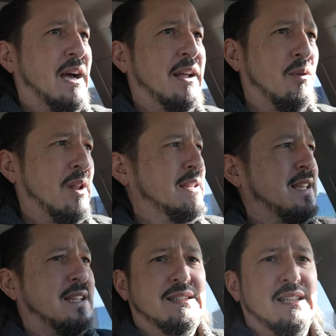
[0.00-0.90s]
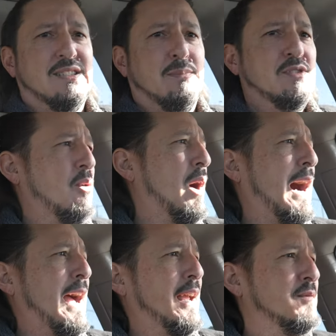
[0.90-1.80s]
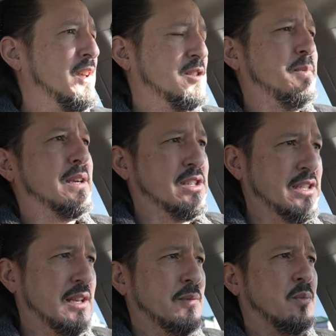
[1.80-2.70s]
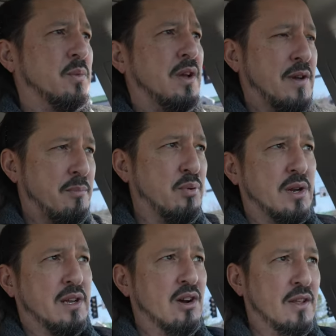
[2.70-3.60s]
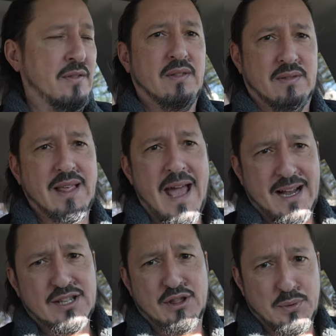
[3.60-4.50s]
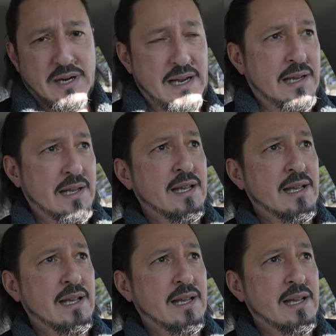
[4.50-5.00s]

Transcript: I don't like that it sits up so high, especially if I'm putting on the X3,